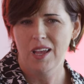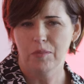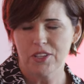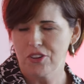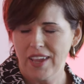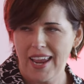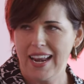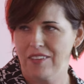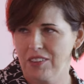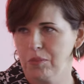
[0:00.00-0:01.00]
But it's okay to
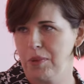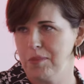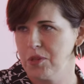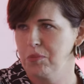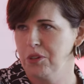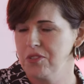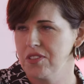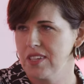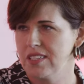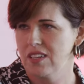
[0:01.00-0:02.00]
have a little bumps and
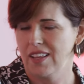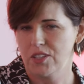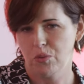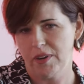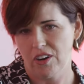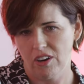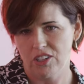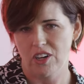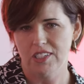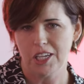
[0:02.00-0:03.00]
bruises. And so that's what we
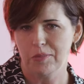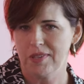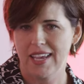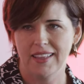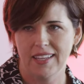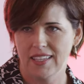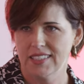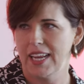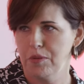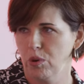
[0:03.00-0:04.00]
encourage our team is, hey, let,
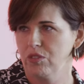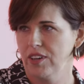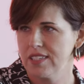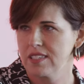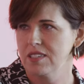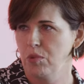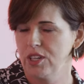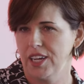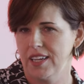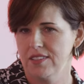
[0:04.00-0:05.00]
us take more risks and more
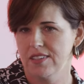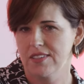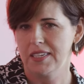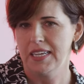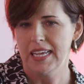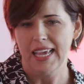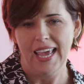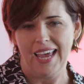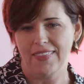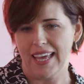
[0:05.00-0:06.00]
chances. And,
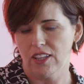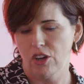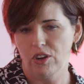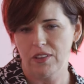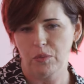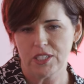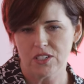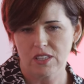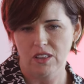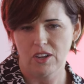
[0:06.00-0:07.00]
and that logo that we
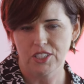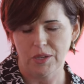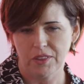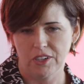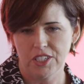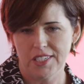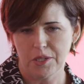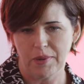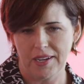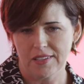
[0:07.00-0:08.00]
just launched out with our Cheesy
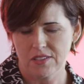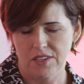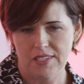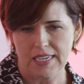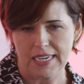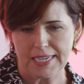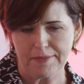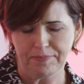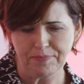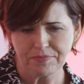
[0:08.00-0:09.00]
Bites just
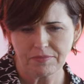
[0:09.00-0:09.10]
um,